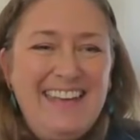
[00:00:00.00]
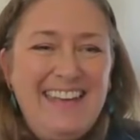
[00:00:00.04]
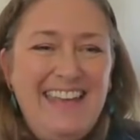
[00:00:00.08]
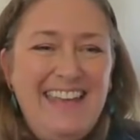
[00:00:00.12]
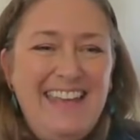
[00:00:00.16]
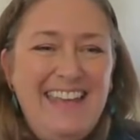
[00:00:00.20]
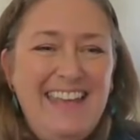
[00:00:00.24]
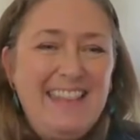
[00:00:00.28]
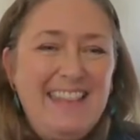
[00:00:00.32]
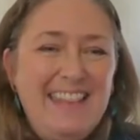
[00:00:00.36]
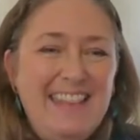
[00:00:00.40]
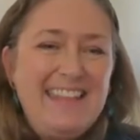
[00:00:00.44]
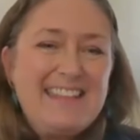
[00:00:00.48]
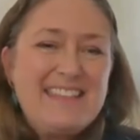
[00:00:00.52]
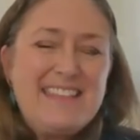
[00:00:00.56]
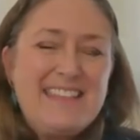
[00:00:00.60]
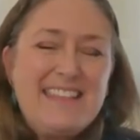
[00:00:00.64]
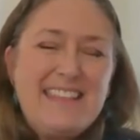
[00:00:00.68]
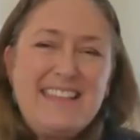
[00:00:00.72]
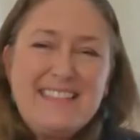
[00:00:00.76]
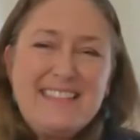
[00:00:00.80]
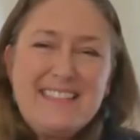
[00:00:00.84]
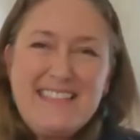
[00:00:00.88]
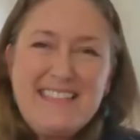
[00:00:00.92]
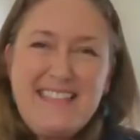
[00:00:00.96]

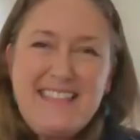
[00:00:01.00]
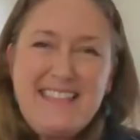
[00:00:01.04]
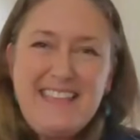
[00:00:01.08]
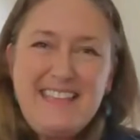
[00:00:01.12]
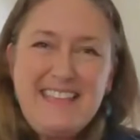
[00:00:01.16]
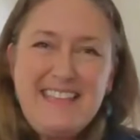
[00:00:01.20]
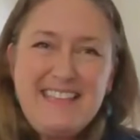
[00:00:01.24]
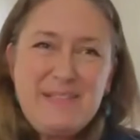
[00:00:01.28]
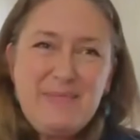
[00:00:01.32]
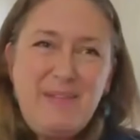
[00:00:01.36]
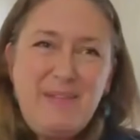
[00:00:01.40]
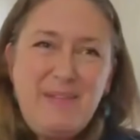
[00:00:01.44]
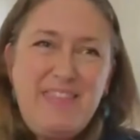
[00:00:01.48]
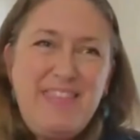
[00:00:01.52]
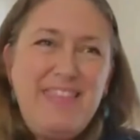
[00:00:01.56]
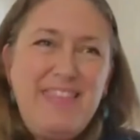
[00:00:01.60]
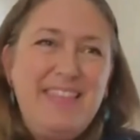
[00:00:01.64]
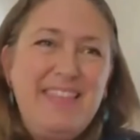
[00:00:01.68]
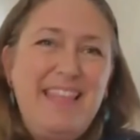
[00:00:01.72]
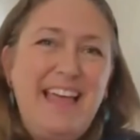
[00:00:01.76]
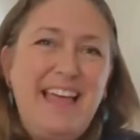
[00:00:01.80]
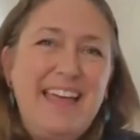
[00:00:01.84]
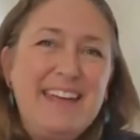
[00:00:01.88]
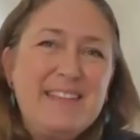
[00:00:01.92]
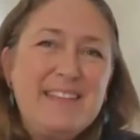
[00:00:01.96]
there's things
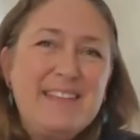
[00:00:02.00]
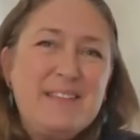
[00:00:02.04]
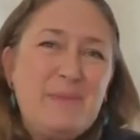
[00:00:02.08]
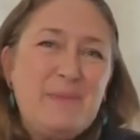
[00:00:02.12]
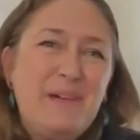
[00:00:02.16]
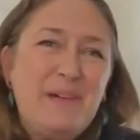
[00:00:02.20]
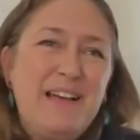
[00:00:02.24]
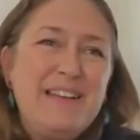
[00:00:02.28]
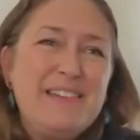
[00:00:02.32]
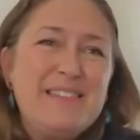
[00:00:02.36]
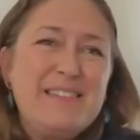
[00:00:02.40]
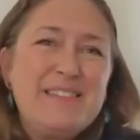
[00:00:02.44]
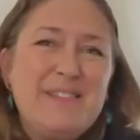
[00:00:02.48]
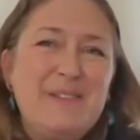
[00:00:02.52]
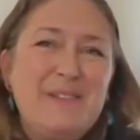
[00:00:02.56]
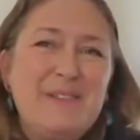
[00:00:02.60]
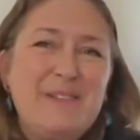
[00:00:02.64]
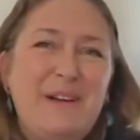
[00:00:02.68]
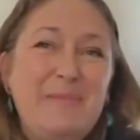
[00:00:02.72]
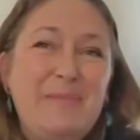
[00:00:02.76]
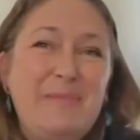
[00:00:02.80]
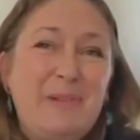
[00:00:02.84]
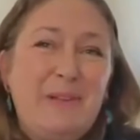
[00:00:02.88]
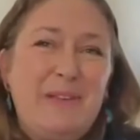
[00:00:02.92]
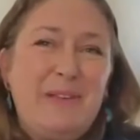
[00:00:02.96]
within that as well. So
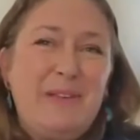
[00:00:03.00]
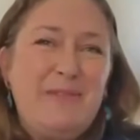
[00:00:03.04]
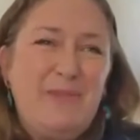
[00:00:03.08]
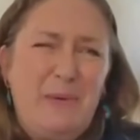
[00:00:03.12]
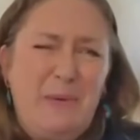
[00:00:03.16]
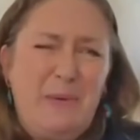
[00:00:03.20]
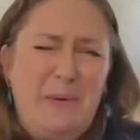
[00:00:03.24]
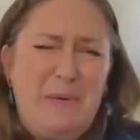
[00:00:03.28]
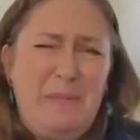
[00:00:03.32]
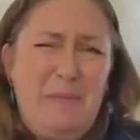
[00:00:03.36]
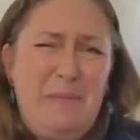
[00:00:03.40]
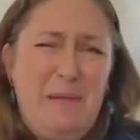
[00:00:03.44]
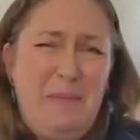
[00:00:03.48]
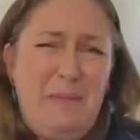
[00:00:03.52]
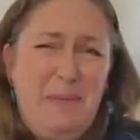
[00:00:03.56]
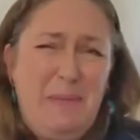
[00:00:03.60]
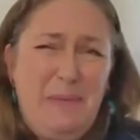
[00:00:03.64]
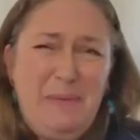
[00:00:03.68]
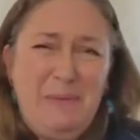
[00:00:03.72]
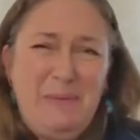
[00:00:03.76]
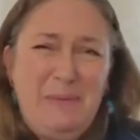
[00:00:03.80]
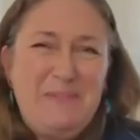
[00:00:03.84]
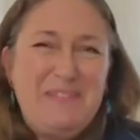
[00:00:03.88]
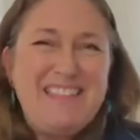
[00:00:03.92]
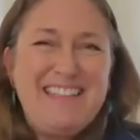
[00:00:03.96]
I'm looking forward to
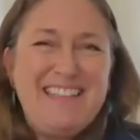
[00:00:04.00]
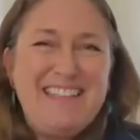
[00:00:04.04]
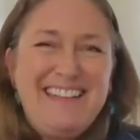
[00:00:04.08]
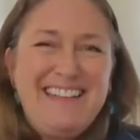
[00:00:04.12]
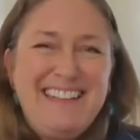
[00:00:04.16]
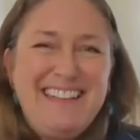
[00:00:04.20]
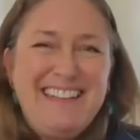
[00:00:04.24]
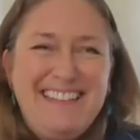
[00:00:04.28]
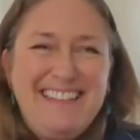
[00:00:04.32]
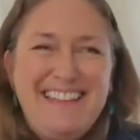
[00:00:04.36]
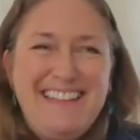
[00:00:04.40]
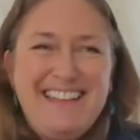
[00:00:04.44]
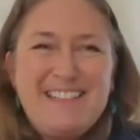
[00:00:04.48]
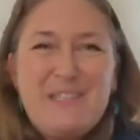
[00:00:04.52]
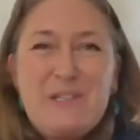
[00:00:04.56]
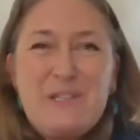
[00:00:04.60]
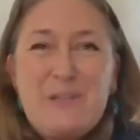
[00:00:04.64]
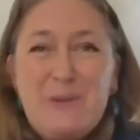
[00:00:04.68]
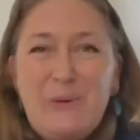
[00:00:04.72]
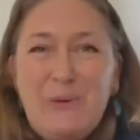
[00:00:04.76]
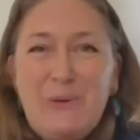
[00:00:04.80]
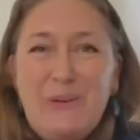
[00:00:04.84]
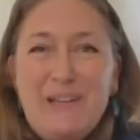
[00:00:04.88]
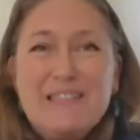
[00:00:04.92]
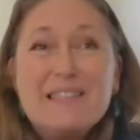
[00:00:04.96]
people sending in their
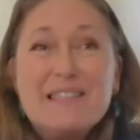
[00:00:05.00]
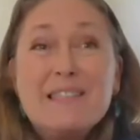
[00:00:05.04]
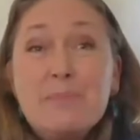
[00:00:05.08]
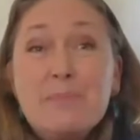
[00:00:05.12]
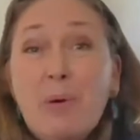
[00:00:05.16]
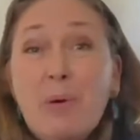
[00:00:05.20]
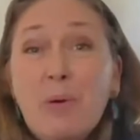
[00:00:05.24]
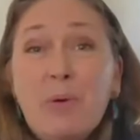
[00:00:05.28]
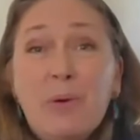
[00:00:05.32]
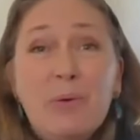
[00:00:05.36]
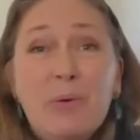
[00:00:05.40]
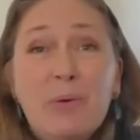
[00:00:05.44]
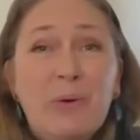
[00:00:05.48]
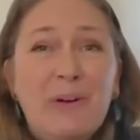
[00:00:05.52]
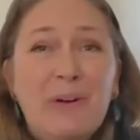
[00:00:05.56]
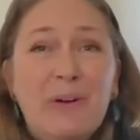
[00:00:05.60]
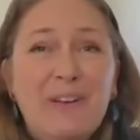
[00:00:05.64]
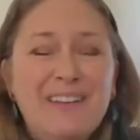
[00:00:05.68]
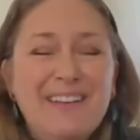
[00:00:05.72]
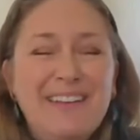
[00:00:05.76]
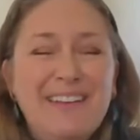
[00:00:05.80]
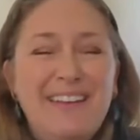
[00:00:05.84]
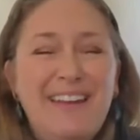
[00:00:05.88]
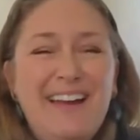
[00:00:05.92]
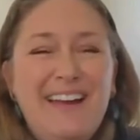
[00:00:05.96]
stories spoken
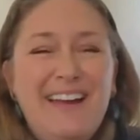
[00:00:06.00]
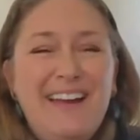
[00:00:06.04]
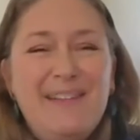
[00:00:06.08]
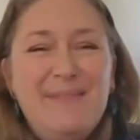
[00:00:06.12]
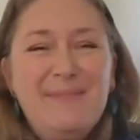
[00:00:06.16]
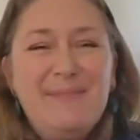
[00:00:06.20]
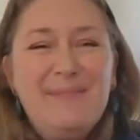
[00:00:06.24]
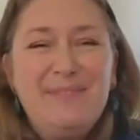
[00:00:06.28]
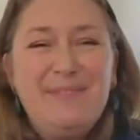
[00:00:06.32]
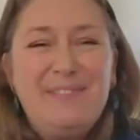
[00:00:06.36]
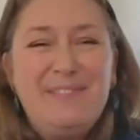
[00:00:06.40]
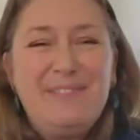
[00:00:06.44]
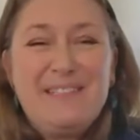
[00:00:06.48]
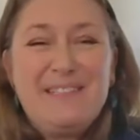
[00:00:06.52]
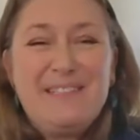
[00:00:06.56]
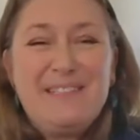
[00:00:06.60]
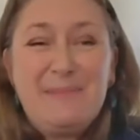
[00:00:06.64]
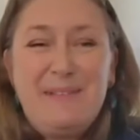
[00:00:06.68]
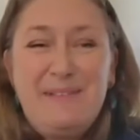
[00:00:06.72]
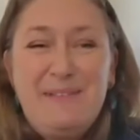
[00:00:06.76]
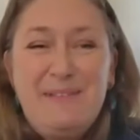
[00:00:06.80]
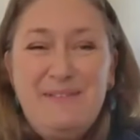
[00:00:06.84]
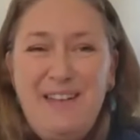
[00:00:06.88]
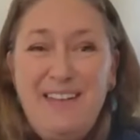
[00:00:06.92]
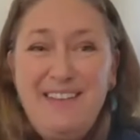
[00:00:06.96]
word, which will
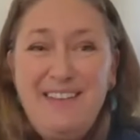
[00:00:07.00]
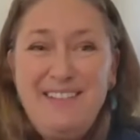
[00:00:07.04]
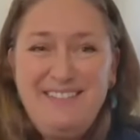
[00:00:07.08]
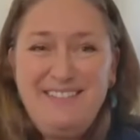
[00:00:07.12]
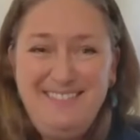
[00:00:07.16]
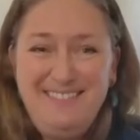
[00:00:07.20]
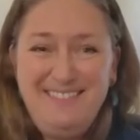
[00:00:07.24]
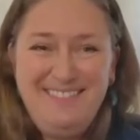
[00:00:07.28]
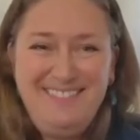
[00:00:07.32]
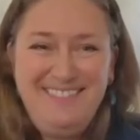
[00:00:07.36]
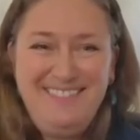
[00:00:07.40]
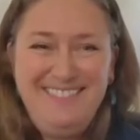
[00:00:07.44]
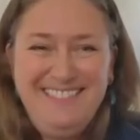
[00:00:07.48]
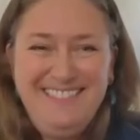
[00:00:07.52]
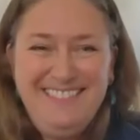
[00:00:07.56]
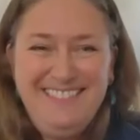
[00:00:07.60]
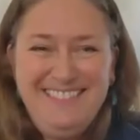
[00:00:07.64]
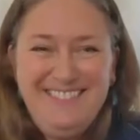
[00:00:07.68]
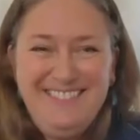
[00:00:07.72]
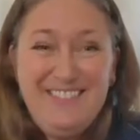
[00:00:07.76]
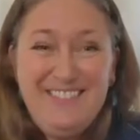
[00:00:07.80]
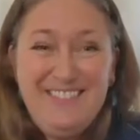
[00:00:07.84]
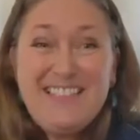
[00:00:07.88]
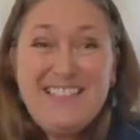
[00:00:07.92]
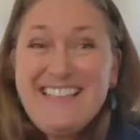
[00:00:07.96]
be fun.
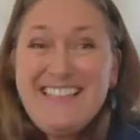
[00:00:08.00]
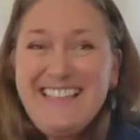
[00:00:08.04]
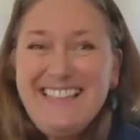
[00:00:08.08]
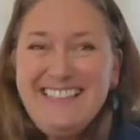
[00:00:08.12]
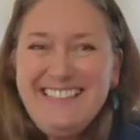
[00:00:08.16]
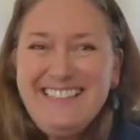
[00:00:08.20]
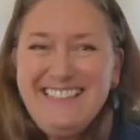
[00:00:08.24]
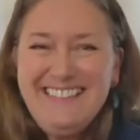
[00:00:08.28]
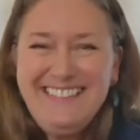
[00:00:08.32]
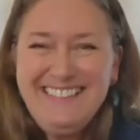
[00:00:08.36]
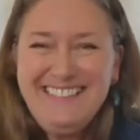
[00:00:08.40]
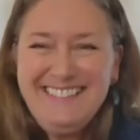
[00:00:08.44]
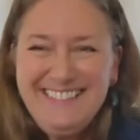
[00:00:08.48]
We'll see.